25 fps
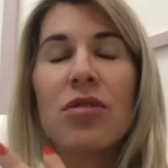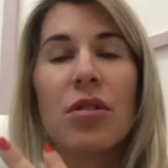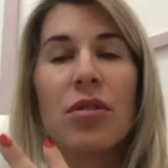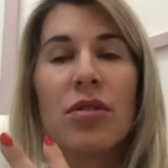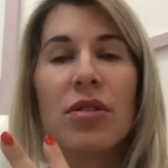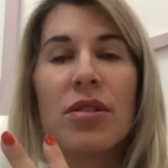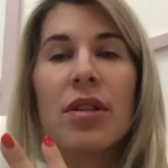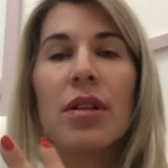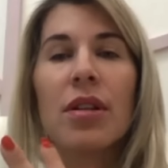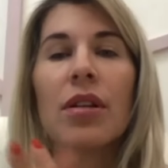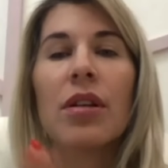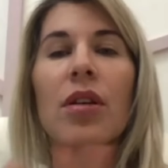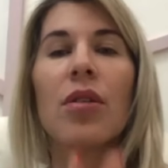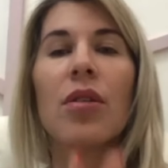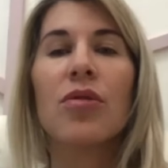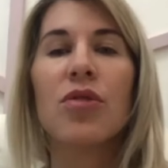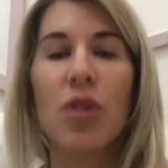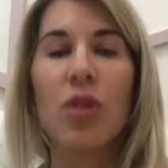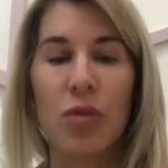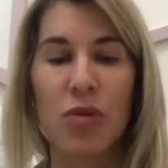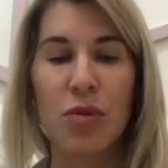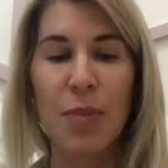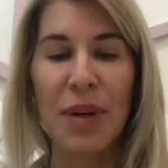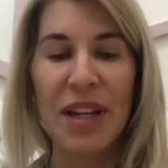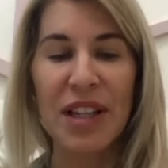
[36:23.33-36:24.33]
They're silicone
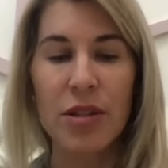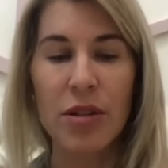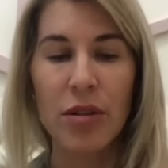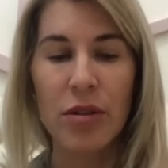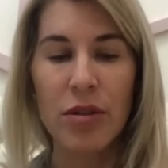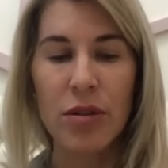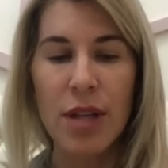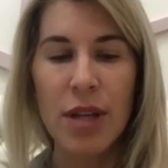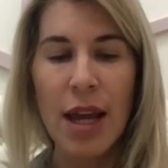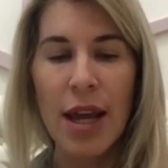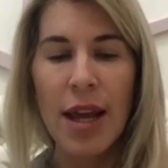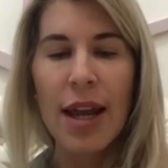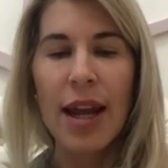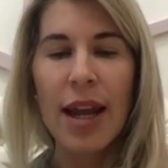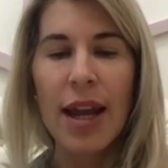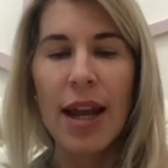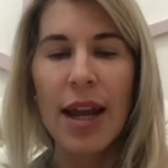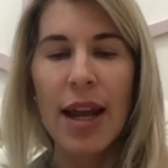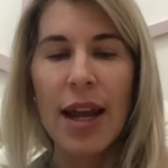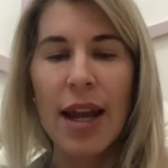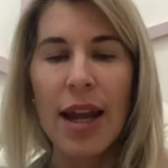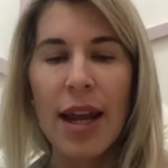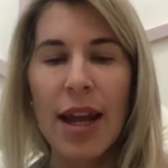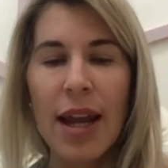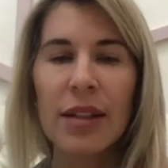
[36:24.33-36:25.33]
toe spacers.
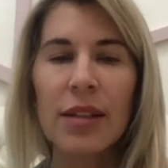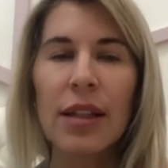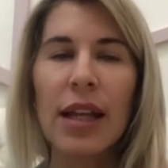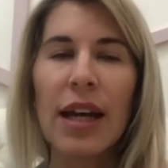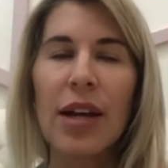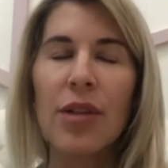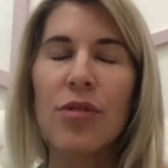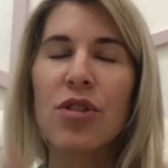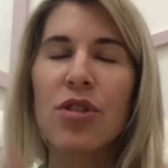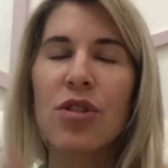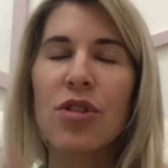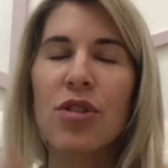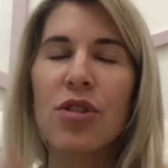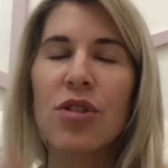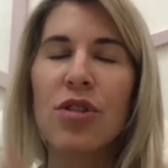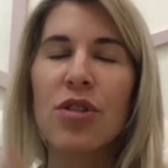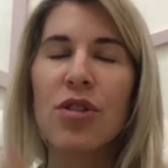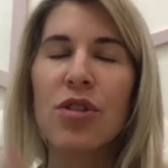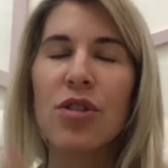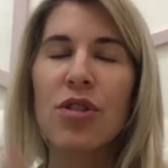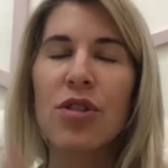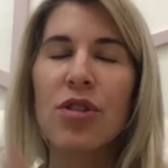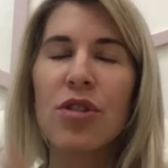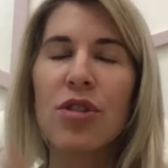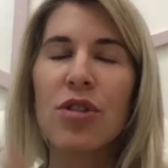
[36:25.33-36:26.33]
And that allows you to
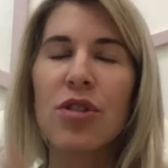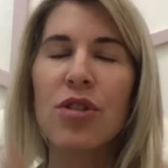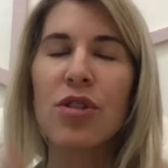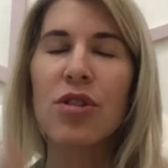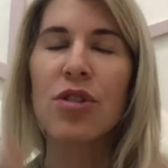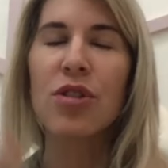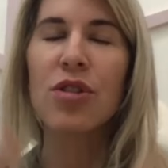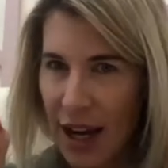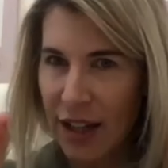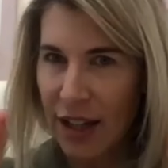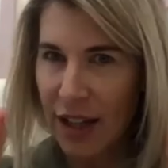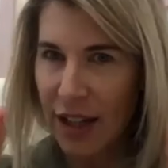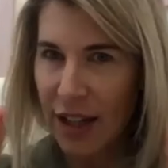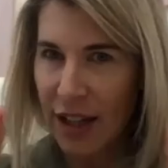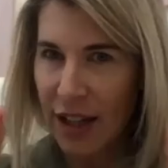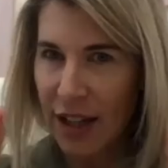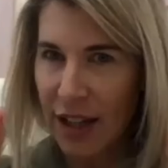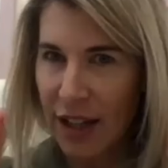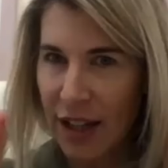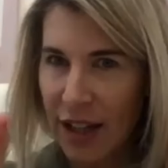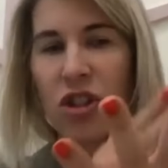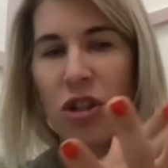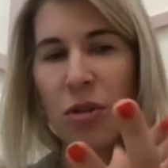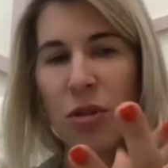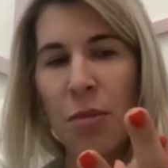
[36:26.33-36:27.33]
stretch
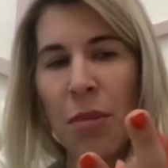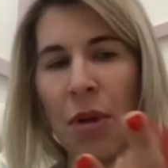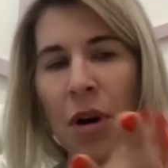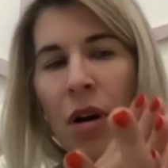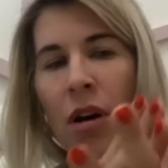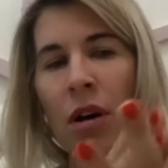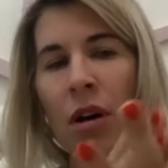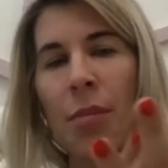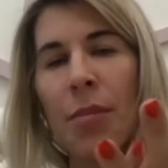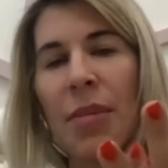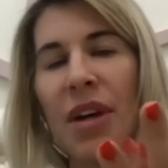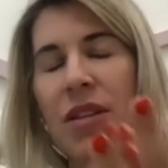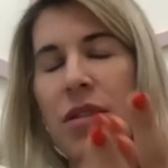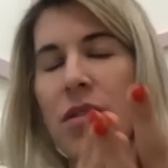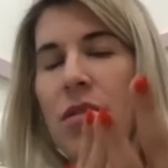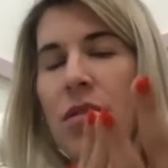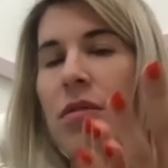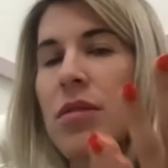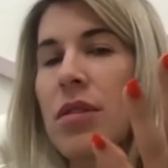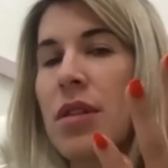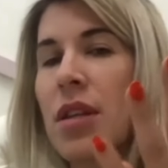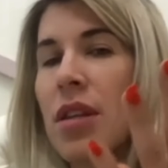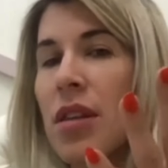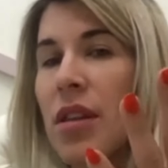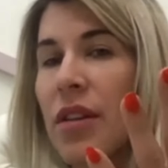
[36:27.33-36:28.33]
the small
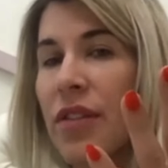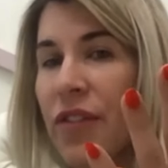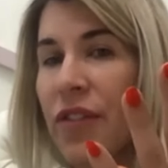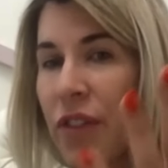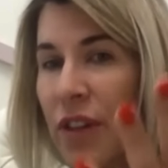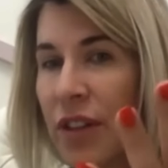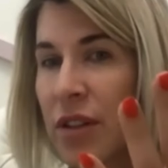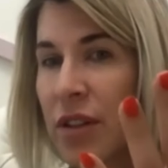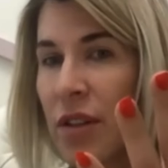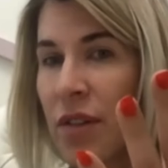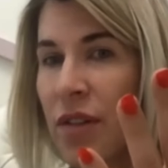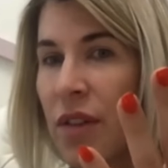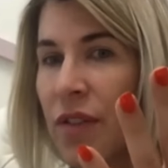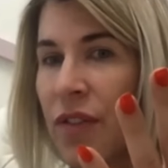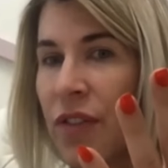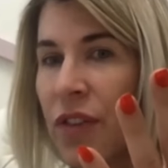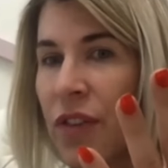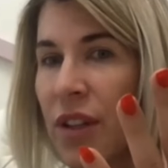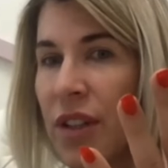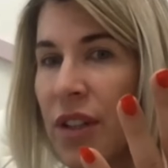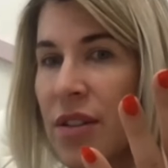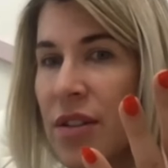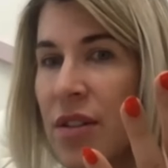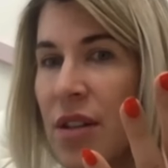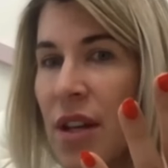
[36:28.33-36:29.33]
muscles in the front of the
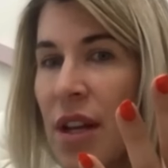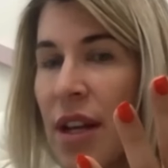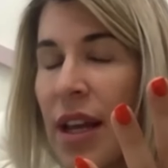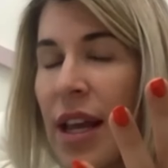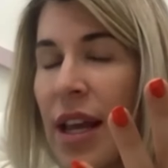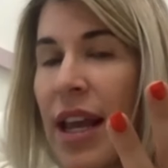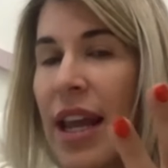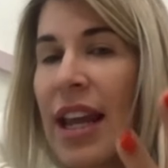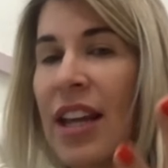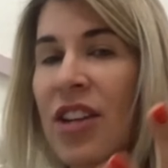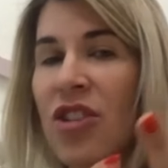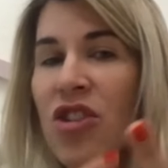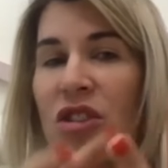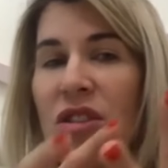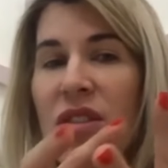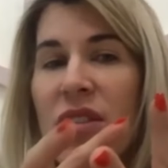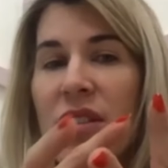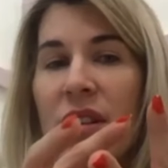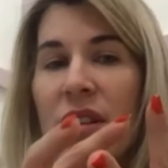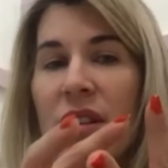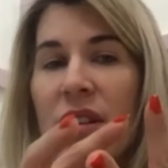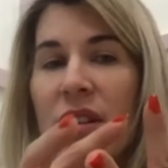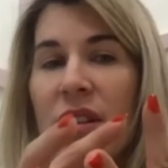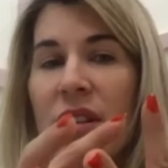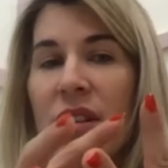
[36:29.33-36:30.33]
foot and
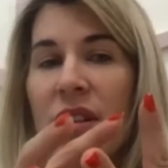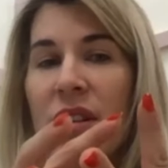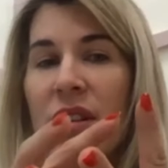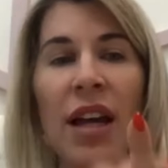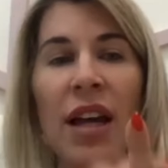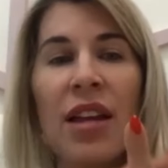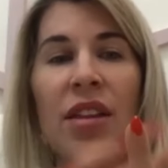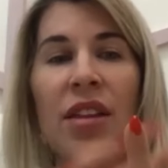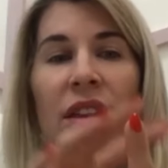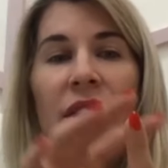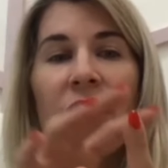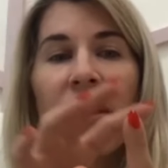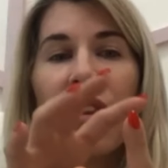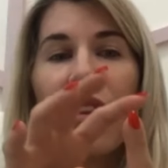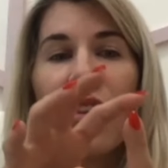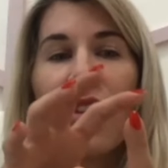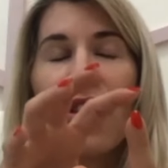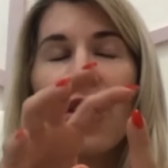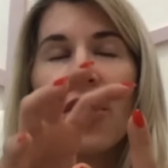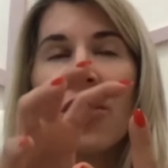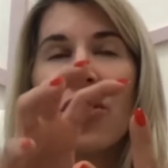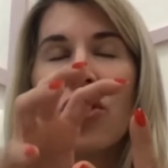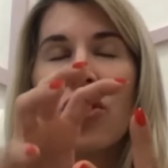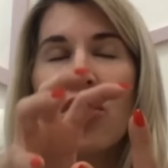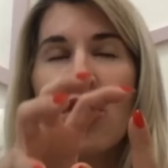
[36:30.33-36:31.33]
just let
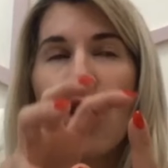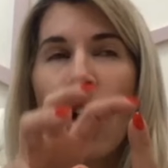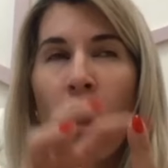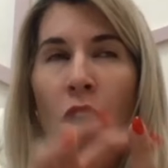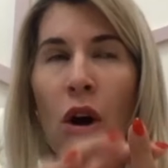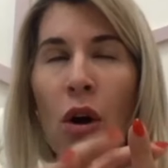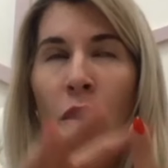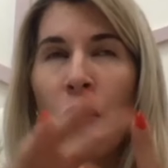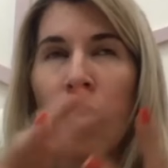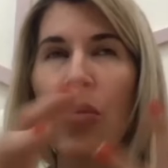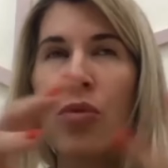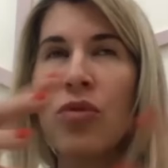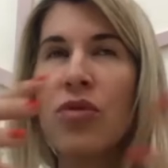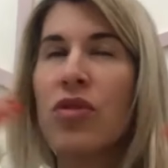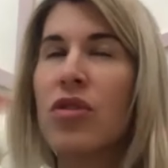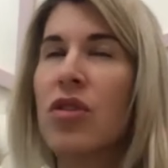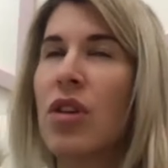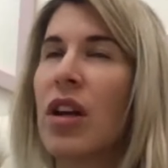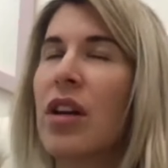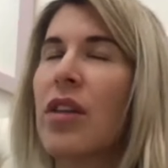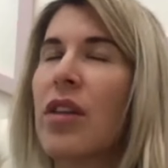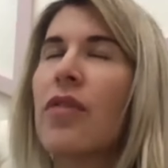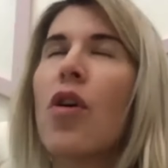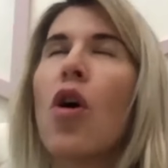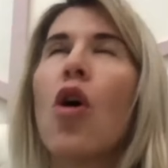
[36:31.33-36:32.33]
the toes
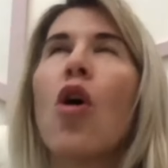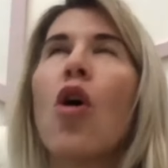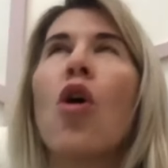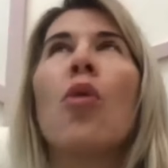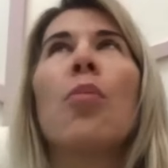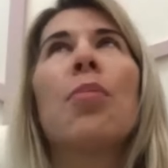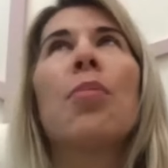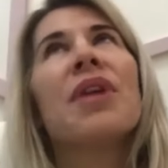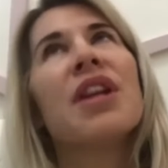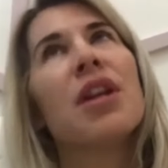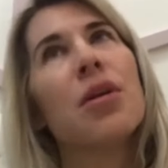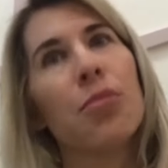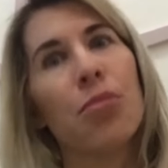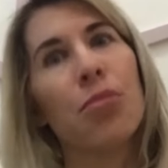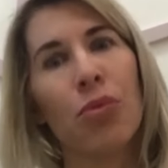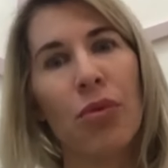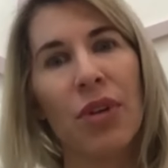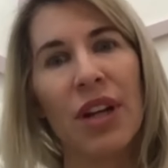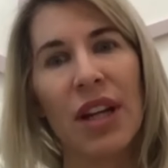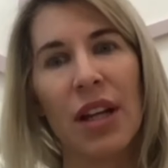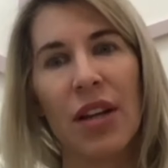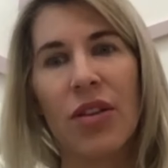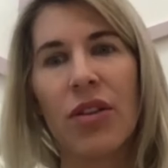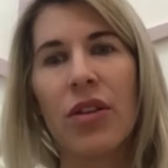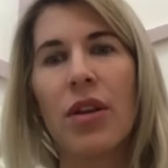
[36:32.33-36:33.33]
kind of open and
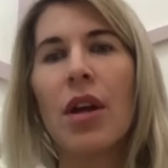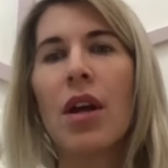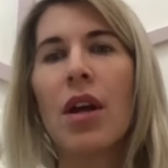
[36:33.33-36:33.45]
breathe.